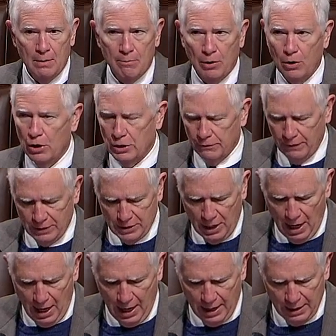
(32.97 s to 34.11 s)
because of a
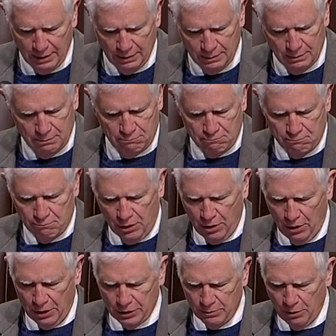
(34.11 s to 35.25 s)
tie,
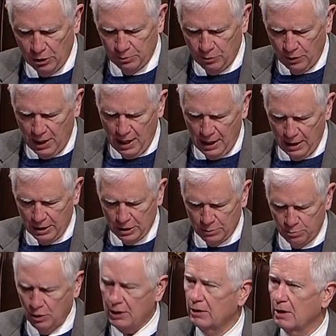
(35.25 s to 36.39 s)
because multiple candidates
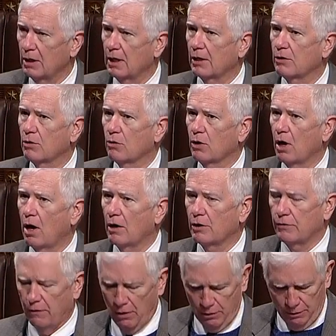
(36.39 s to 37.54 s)
split the Electoral
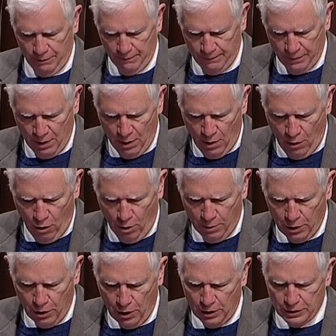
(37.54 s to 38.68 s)
College vote, or
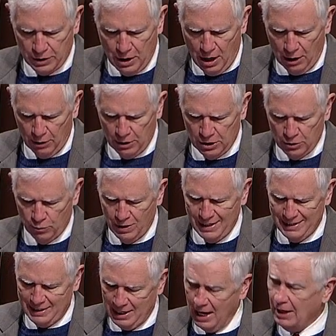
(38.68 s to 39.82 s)
because Congress
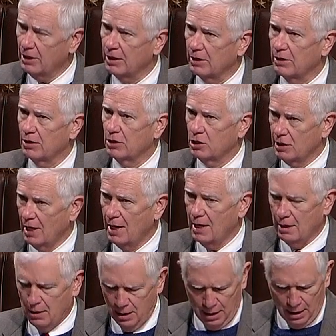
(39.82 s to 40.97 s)
rejected
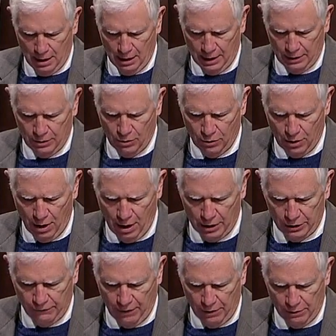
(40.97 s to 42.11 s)
state Electoral
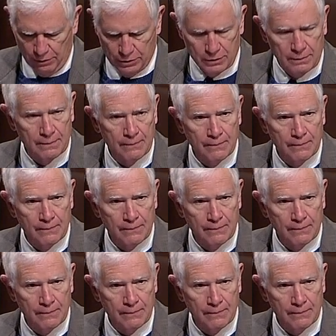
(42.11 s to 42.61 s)
College votes.